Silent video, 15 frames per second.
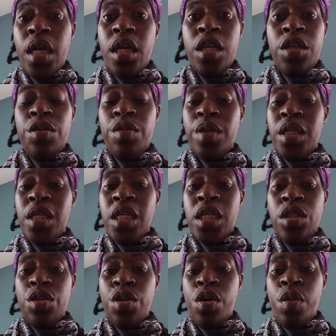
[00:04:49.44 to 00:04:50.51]
and you ain't
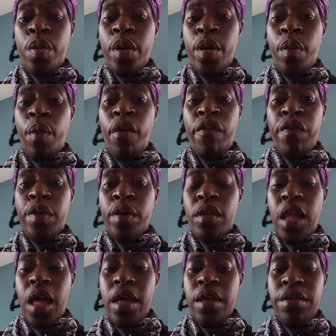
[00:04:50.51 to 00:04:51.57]
getting nowhere with your
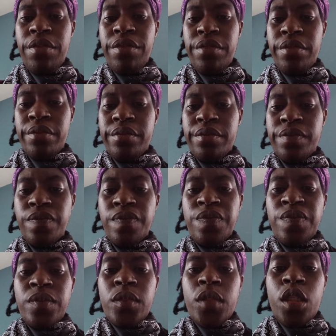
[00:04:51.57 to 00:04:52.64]
life.
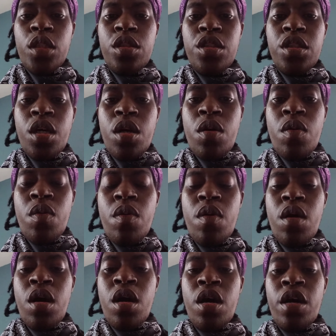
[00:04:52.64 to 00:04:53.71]
So,
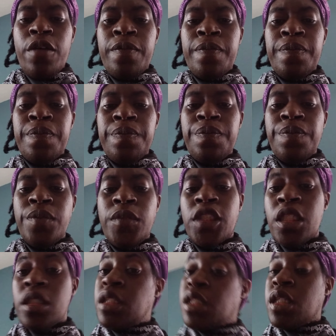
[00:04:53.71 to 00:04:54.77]
um,
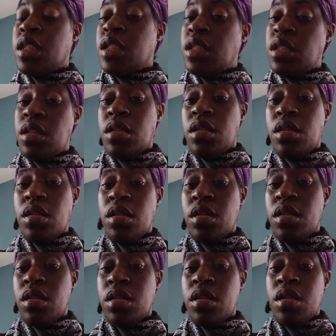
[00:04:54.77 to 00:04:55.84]
this is
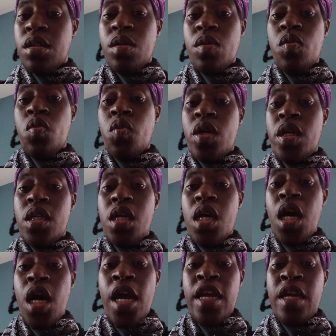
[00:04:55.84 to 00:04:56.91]
what
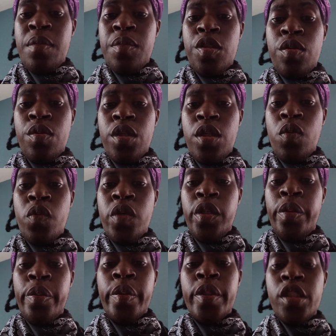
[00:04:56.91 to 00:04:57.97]
I am doing.
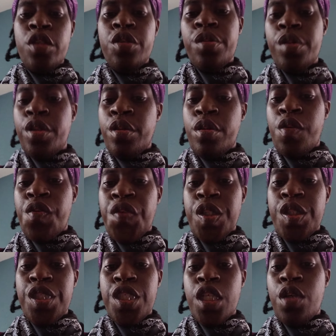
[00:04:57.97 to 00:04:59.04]
When going to a
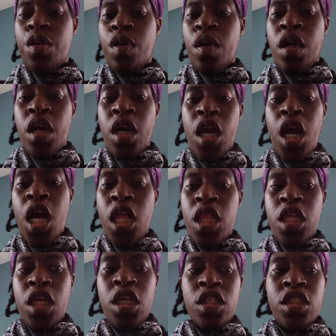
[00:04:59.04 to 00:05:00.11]
university or a
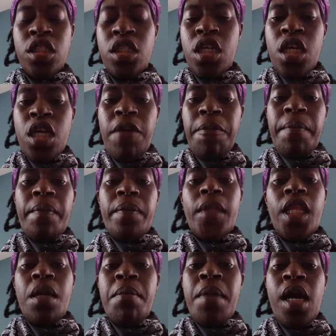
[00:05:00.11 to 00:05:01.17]
college,
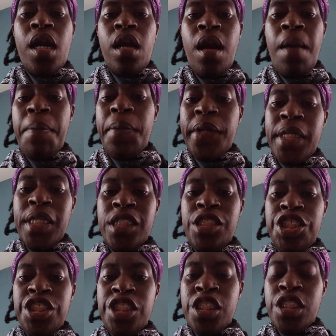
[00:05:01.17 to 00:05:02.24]
my
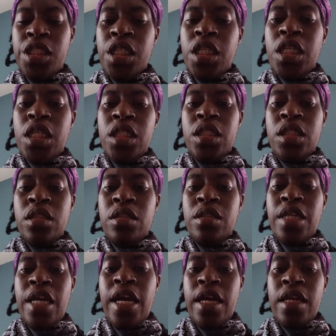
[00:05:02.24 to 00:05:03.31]
comprehension is
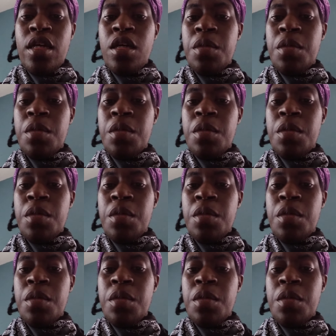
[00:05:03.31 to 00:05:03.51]
not